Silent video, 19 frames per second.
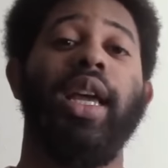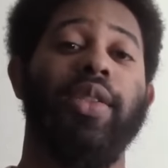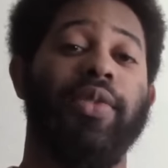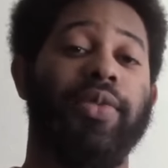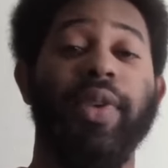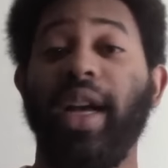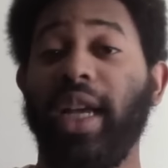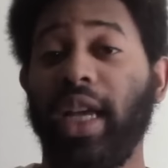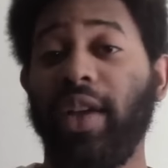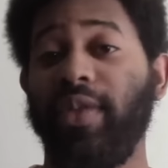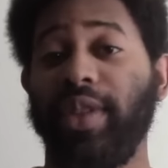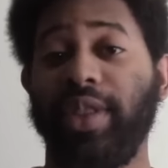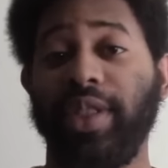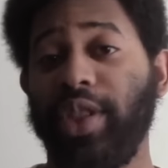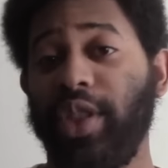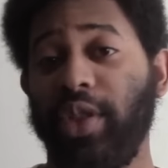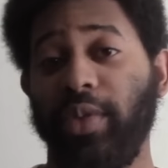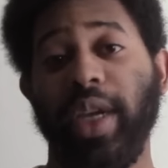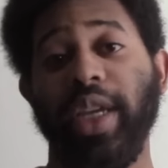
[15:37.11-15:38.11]
fuck of a
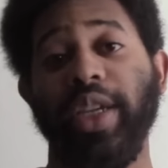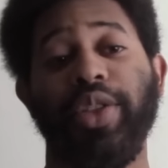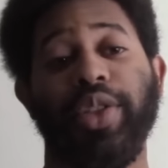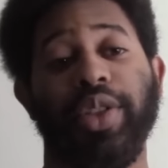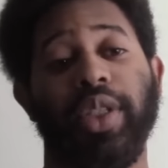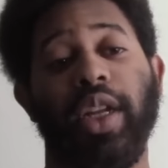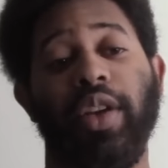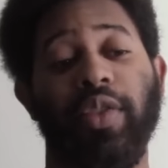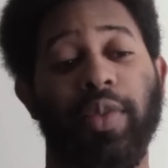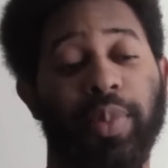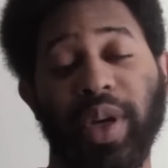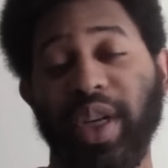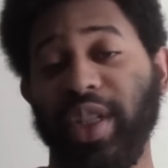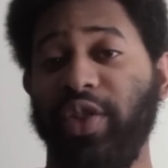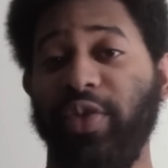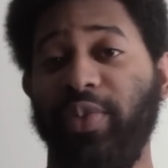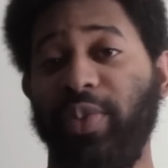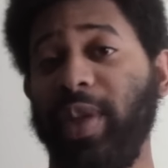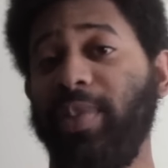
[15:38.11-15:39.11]
situation of a
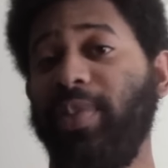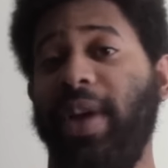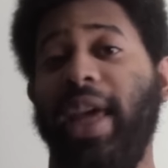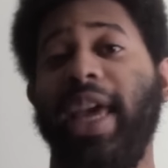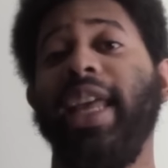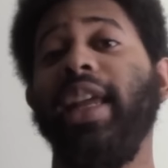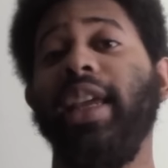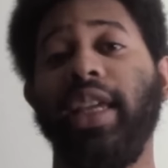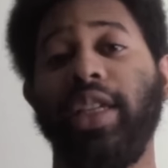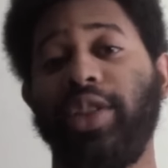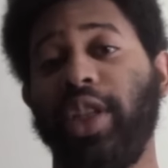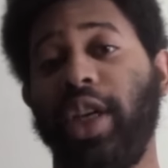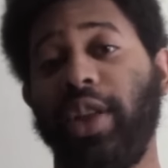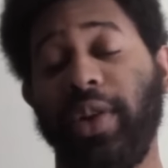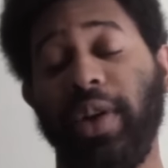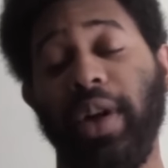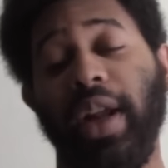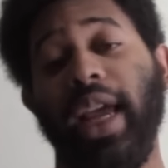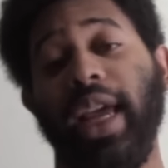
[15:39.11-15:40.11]
bunch of people hitting each
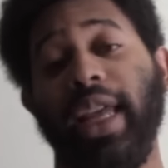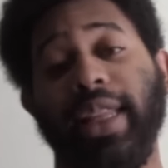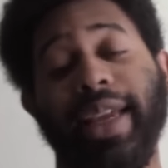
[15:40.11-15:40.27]
other